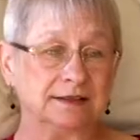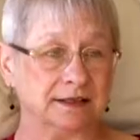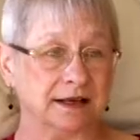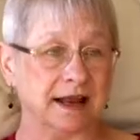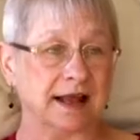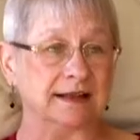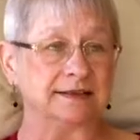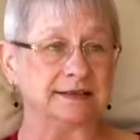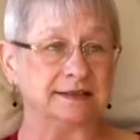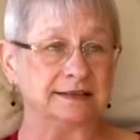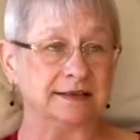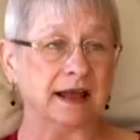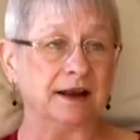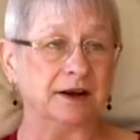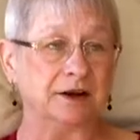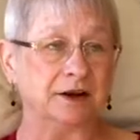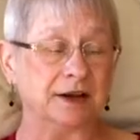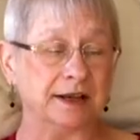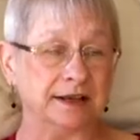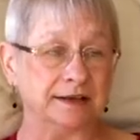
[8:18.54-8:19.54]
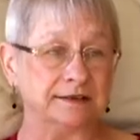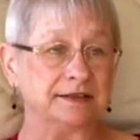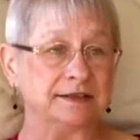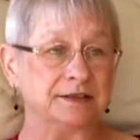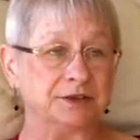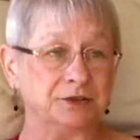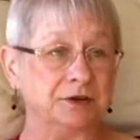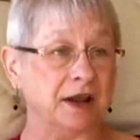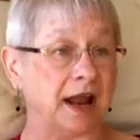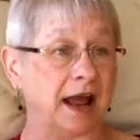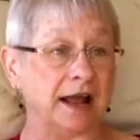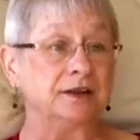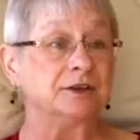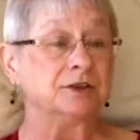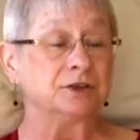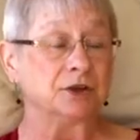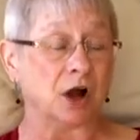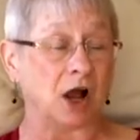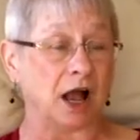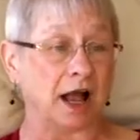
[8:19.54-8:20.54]
to not stutter is to
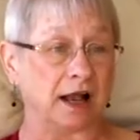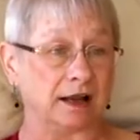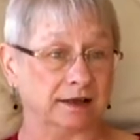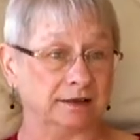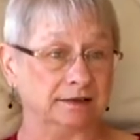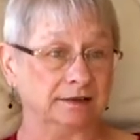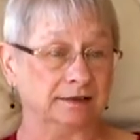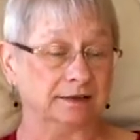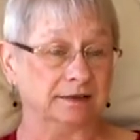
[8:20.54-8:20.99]
not talk.